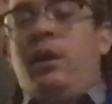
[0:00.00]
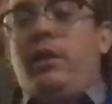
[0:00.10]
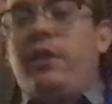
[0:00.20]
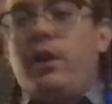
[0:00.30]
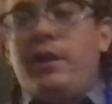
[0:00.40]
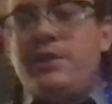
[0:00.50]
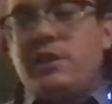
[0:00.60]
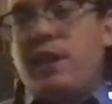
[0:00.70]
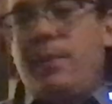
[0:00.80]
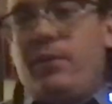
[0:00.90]
There is a
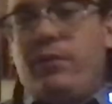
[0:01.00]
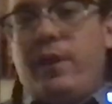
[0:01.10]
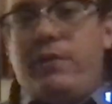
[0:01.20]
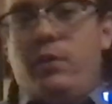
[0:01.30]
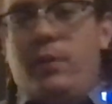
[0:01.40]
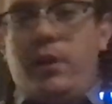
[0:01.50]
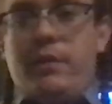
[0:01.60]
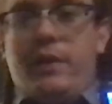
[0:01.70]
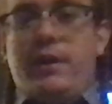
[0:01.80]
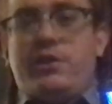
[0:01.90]
type of revenue
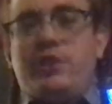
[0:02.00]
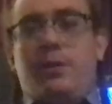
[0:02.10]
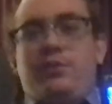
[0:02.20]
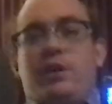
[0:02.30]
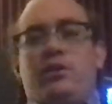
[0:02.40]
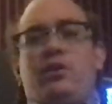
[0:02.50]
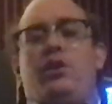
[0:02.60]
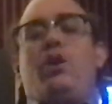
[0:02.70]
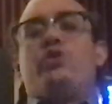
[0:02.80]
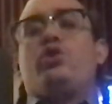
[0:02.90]
bond that is subject to the
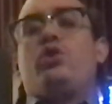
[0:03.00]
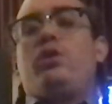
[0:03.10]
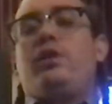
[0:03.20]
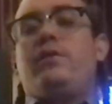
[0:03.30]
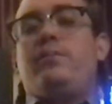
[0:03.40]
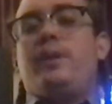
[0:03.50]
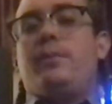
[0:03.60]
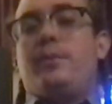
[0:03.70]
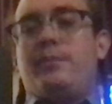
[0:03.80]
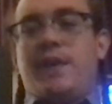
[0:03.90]
alternative
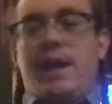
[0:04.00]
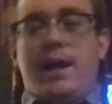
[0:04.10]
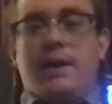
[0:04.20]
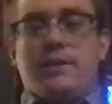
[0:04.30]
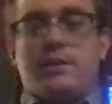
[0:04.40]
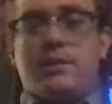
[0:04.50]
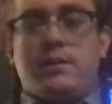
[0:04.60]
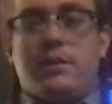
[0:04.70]
minimum tax,